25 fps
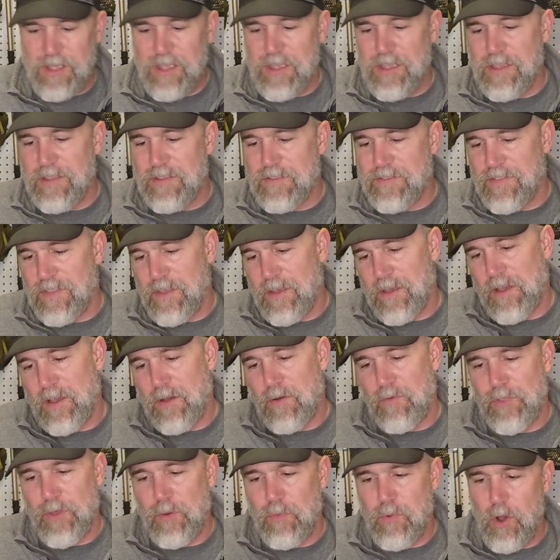is
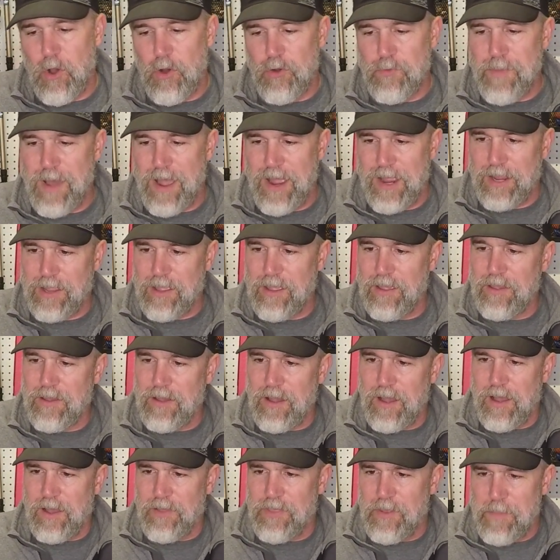the Rode mic,
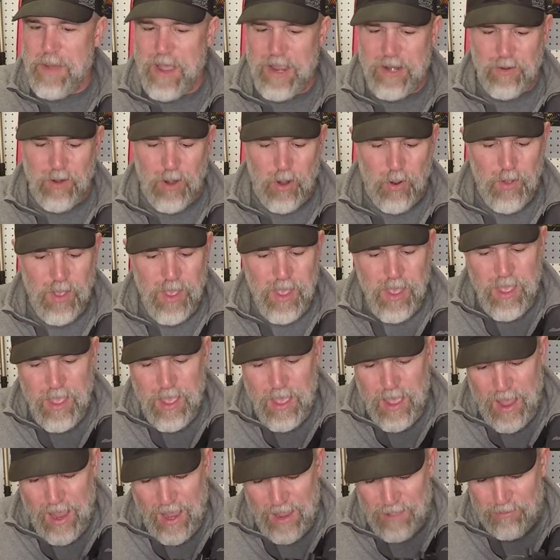the Micro.
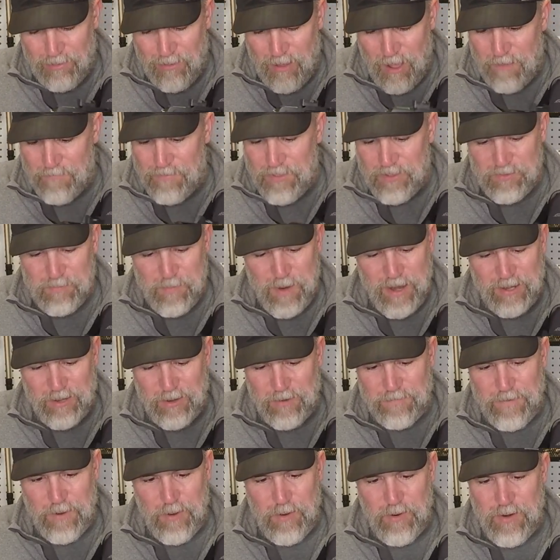I love this
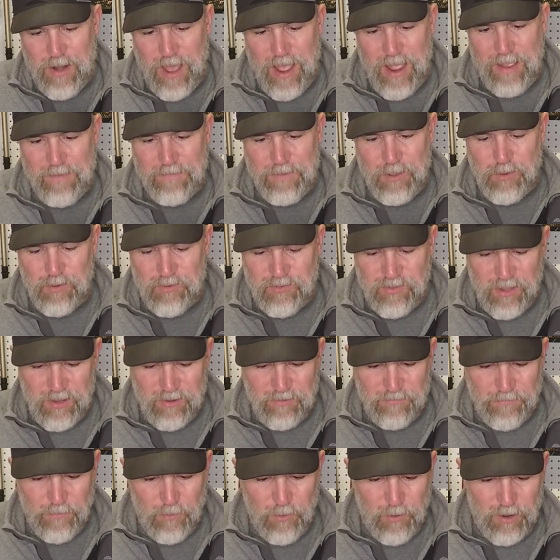microphone. I've used
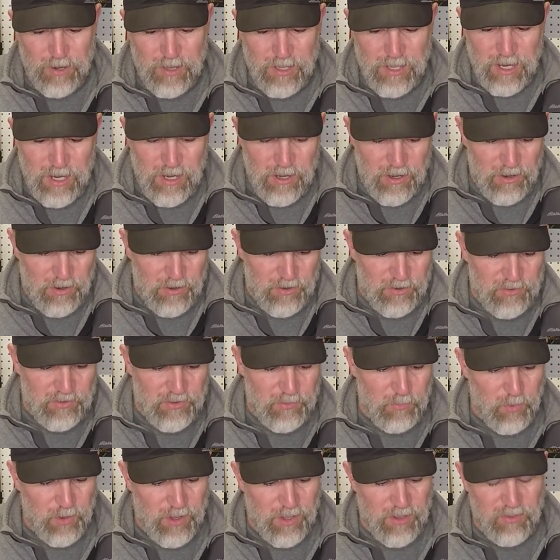it for years
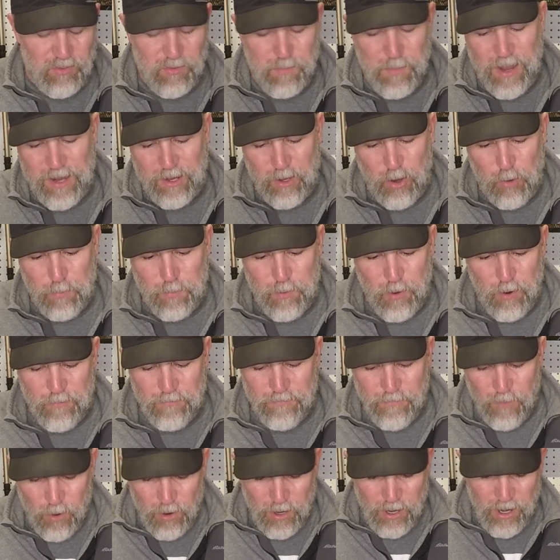with my GoPro
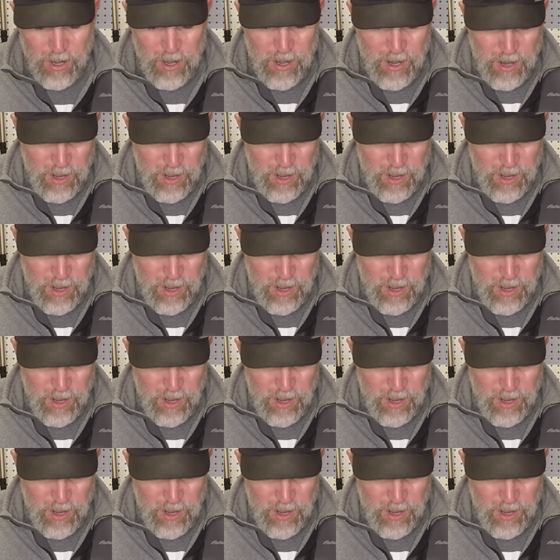4